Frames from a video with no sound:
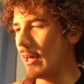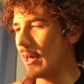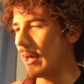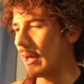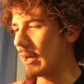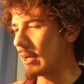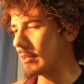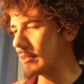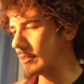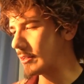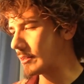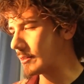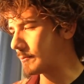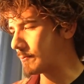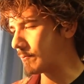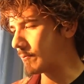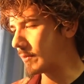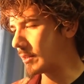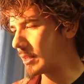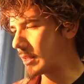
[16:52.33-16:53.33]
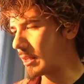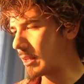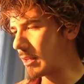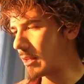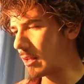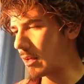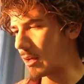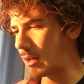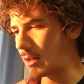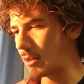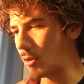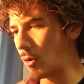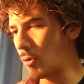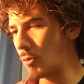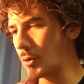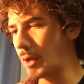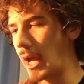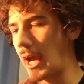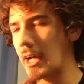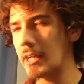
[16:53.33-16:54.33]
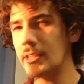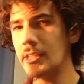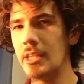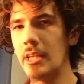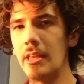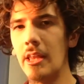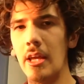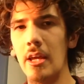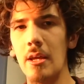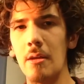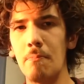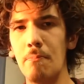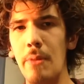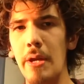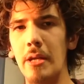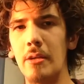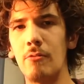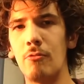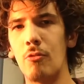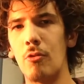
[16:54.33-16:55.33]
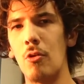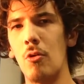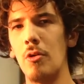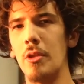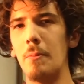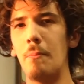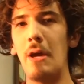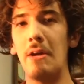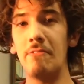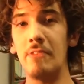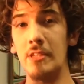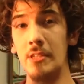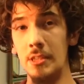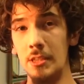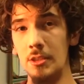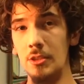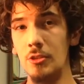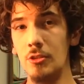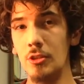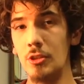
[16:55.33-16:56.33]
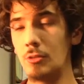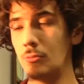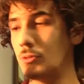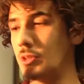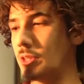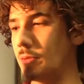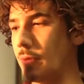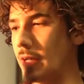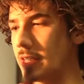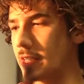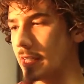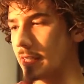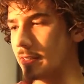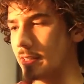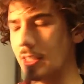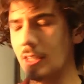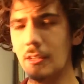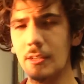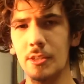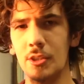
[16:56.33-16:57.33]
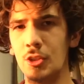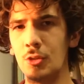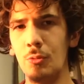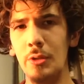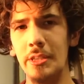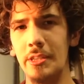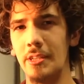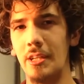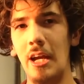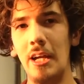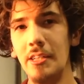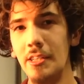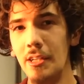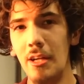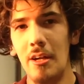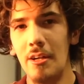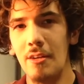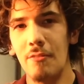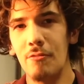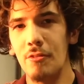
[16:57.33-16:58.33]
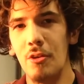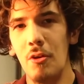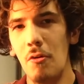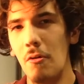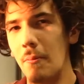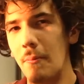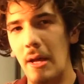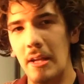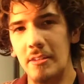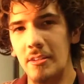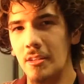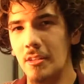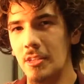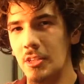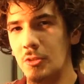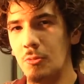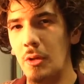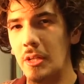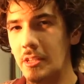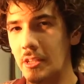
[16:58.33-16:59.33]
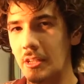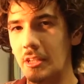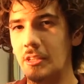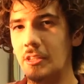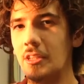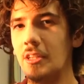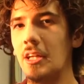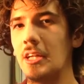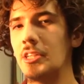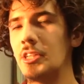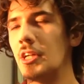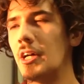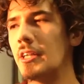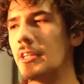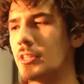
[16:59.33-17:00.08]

And the whole cast that they picked for all the Pevensey children was amazing. And Tilda Swinton, I did not even know about Tilda Swinton until I saw